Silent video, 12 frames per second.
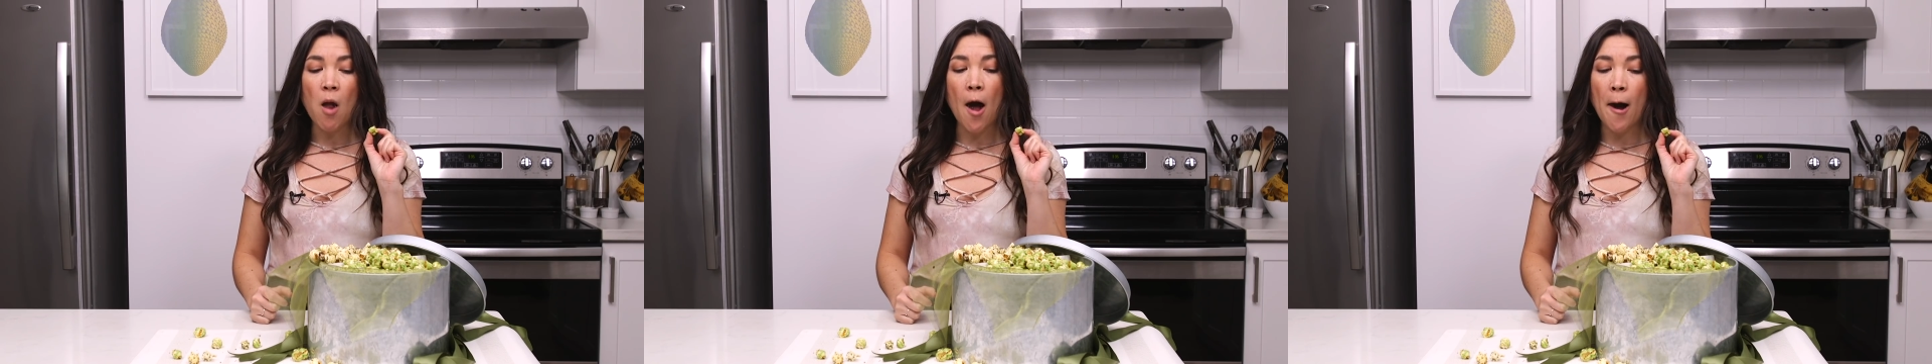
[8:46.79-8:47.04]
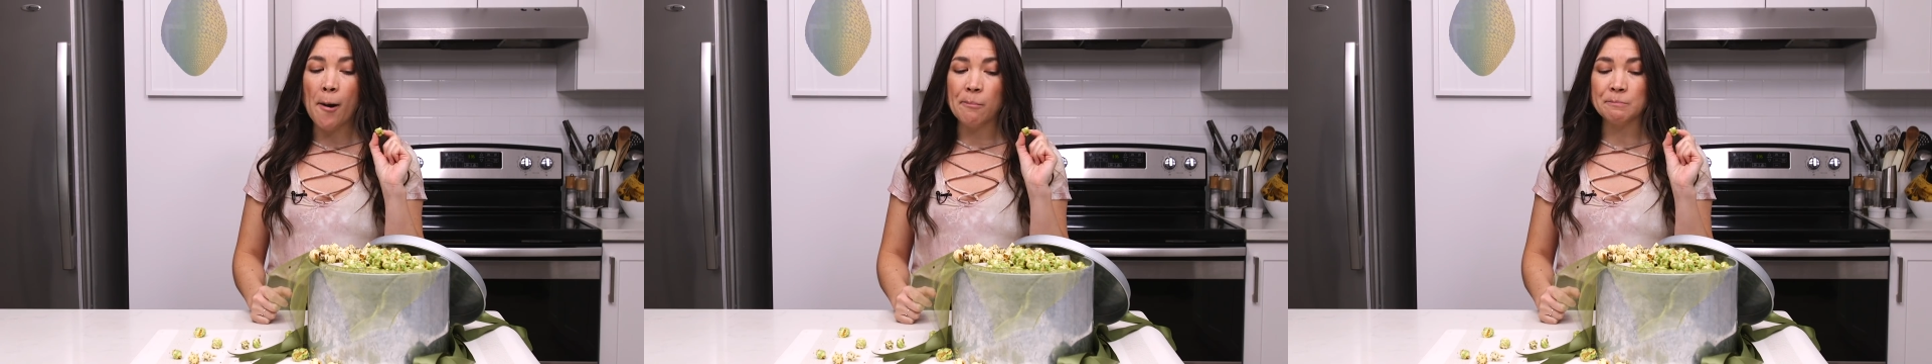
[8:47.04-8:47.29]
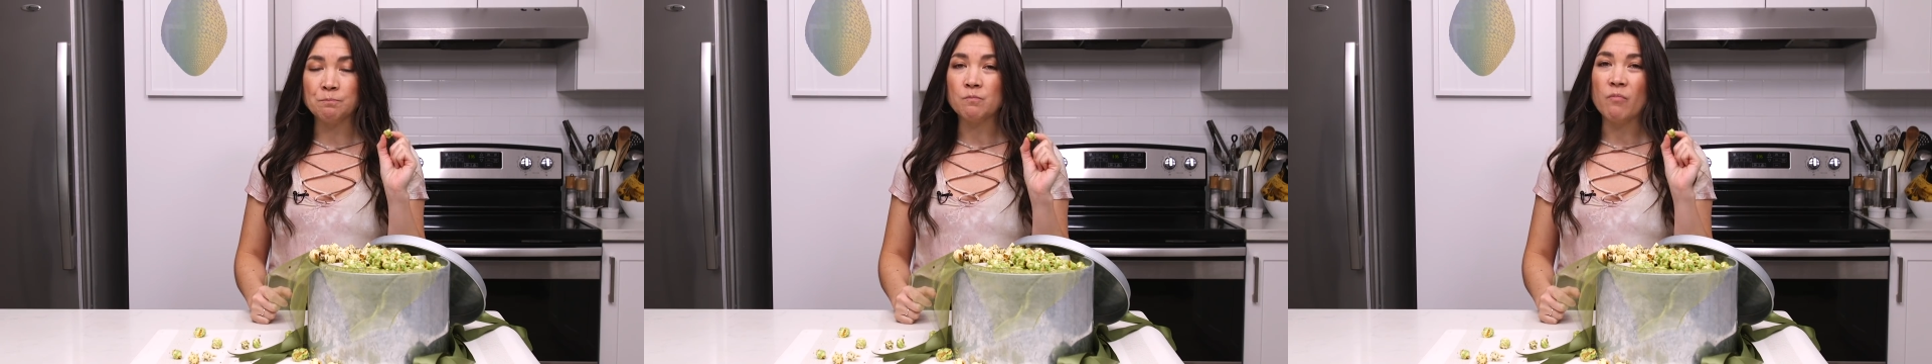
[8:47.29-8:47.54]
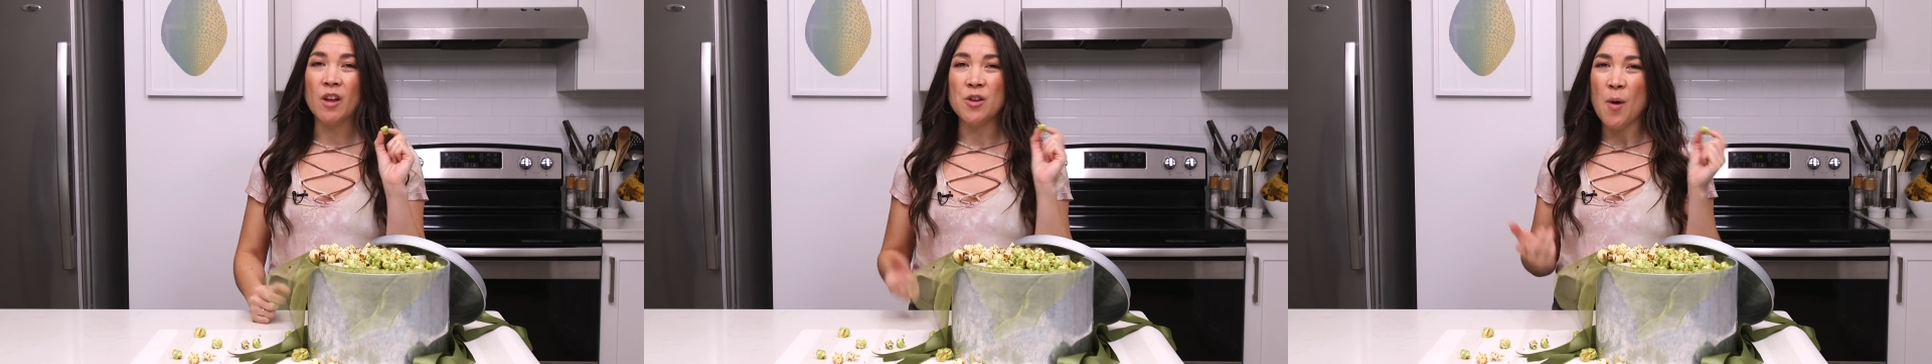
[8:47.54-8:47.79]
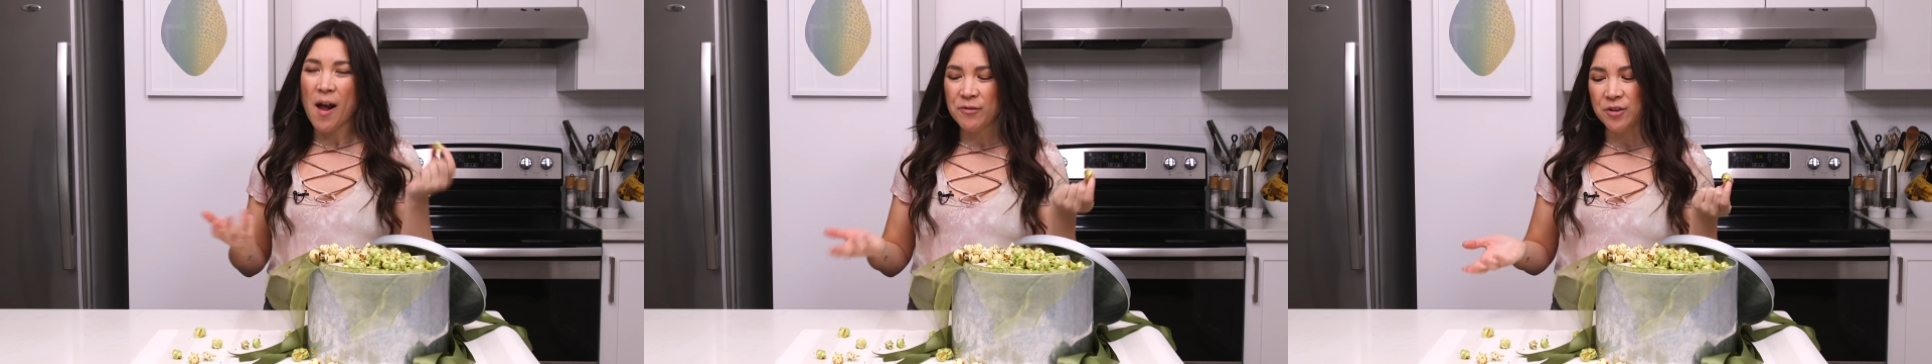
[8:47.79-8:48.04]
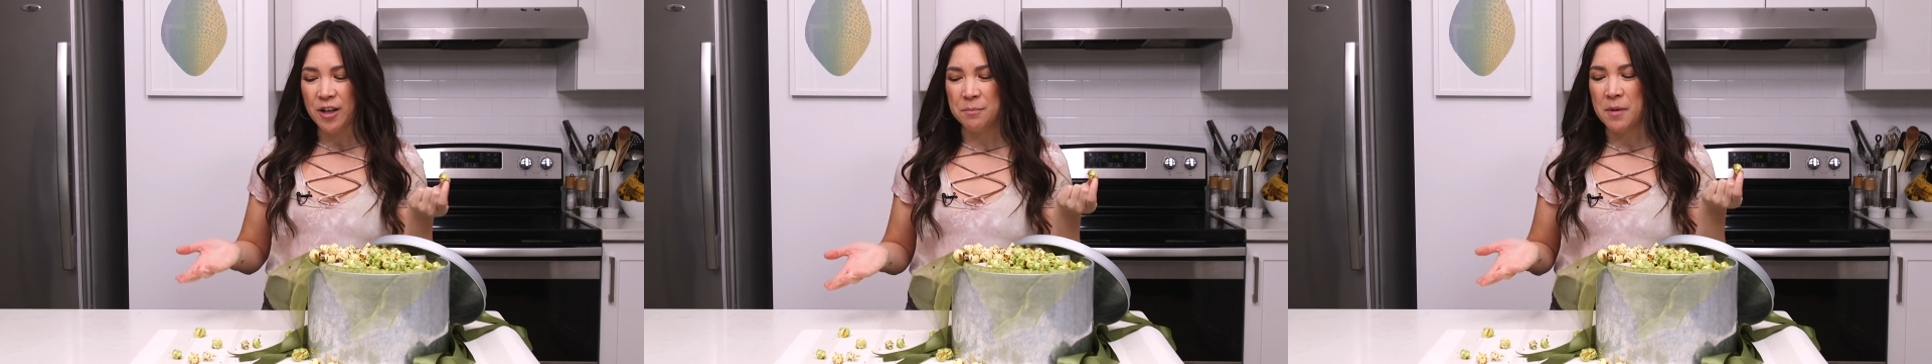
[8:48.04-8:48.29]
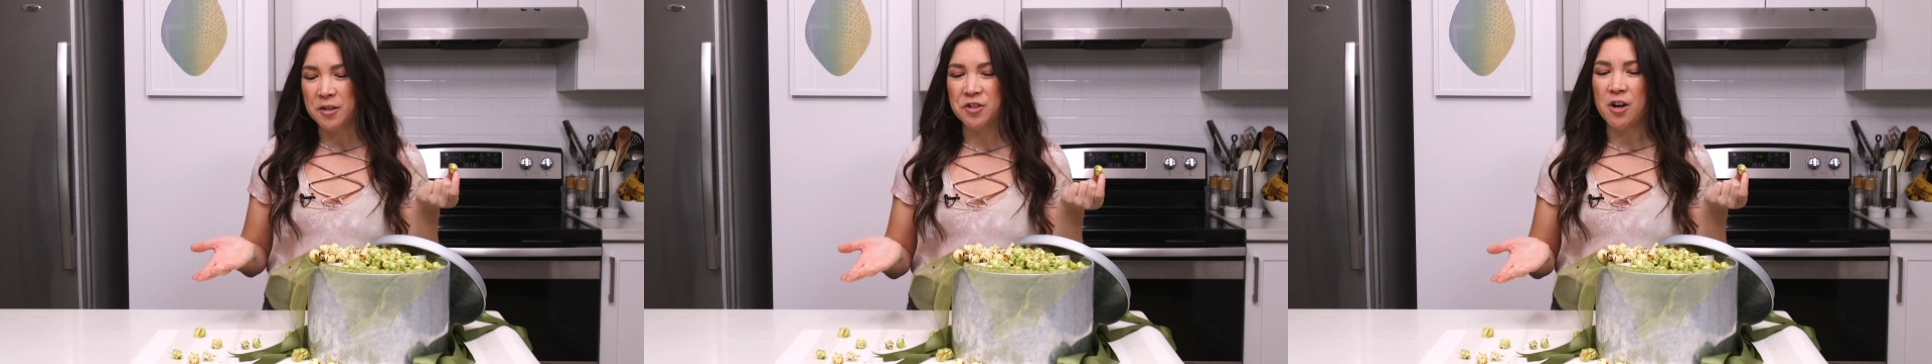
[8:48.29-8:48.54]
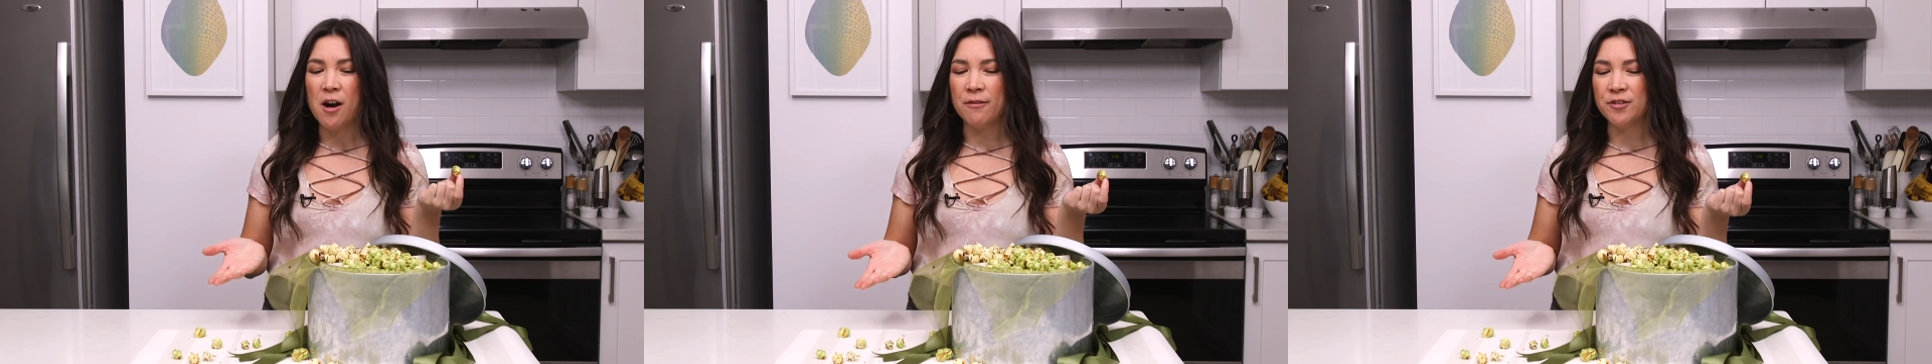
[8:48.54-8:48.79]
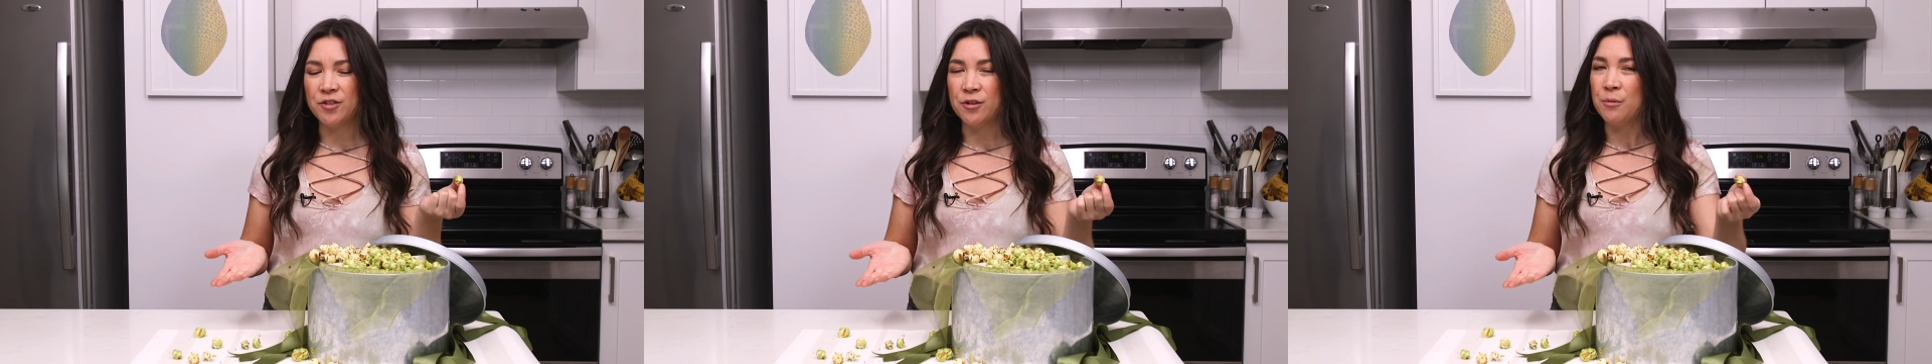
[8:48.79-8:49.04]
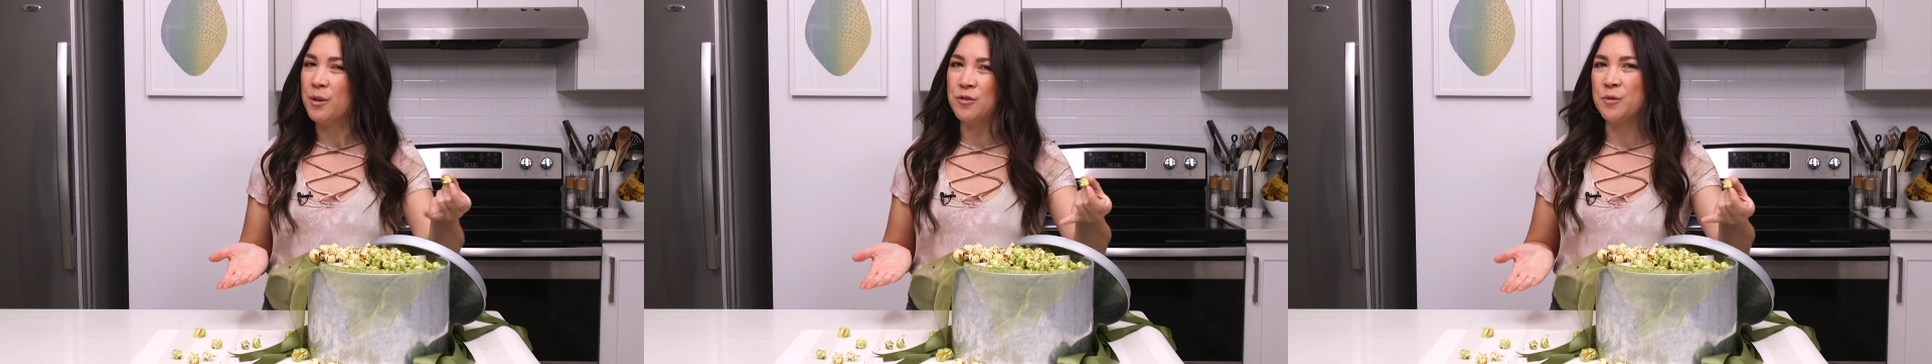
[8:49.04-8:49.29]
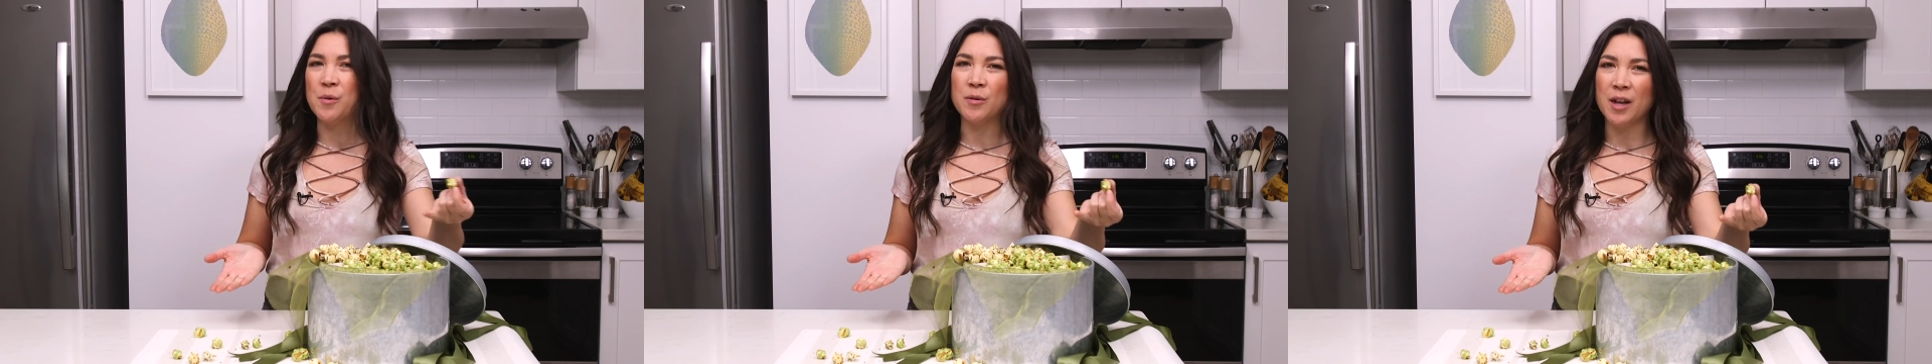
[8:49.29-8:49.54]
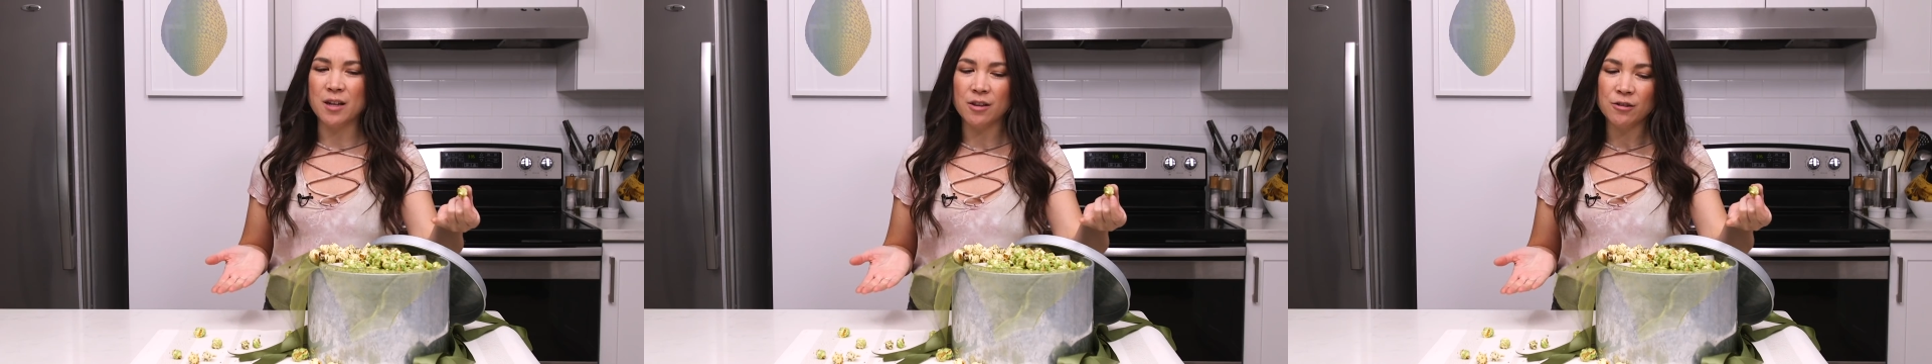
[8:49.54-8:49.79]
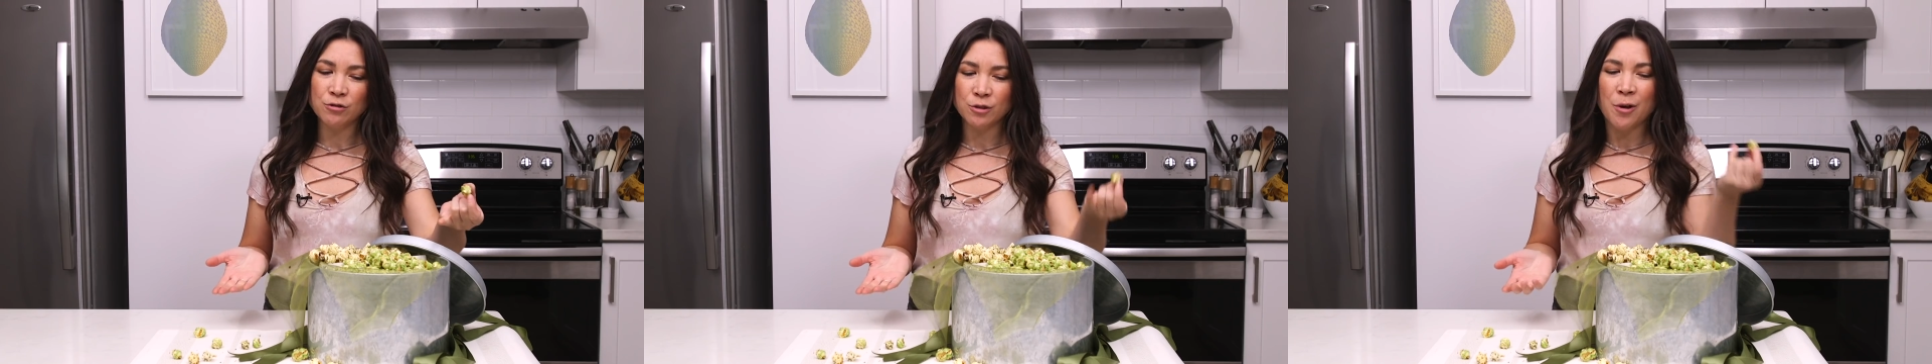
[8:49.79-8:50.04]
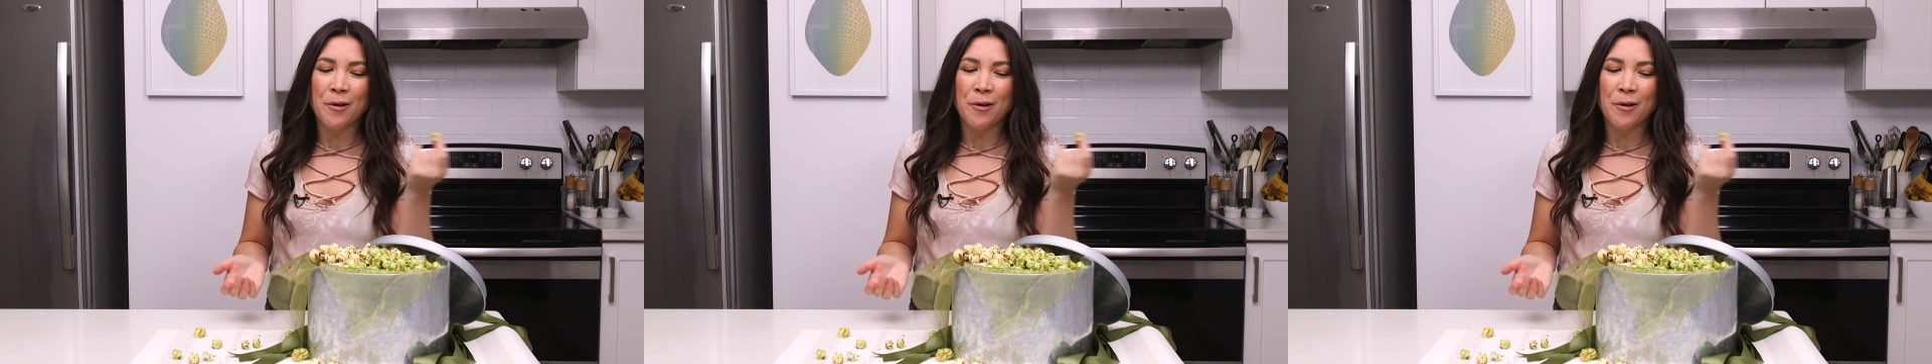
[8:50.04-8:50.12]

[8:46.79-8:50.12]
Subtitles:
You have to like matcha, obviously, otherwise you won't like this.